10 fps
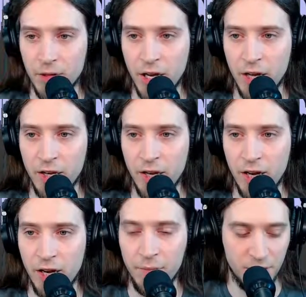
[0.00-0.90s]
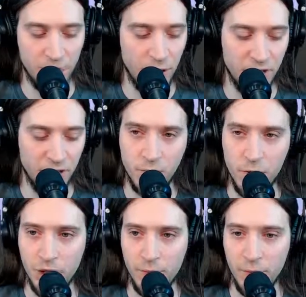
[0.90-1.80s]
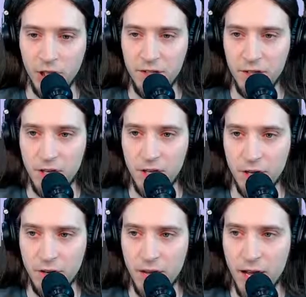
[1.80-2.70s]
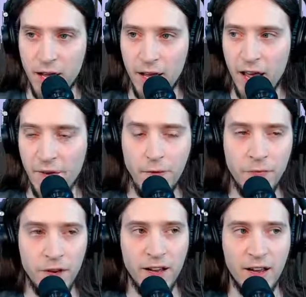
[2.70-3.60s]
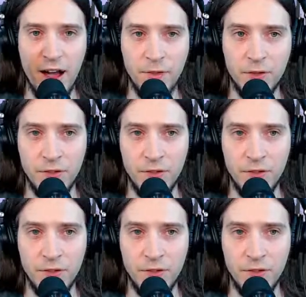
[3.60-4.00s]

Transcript: like I'm splitting this region, I'm deleting here, everything after